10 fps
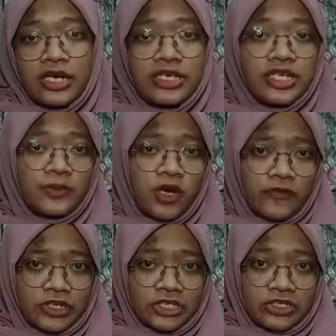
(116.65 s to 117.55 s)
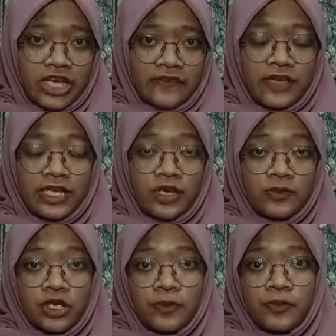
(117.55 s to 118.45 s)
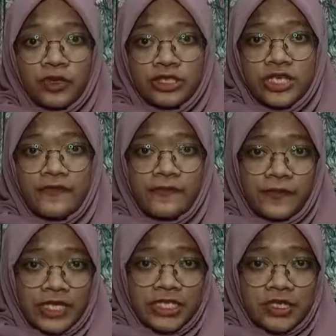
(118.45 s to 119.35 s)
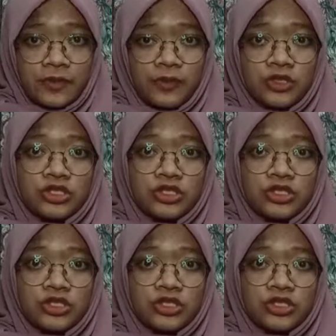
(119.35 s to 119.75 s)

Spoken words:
A number of countries have adopted a process-based approach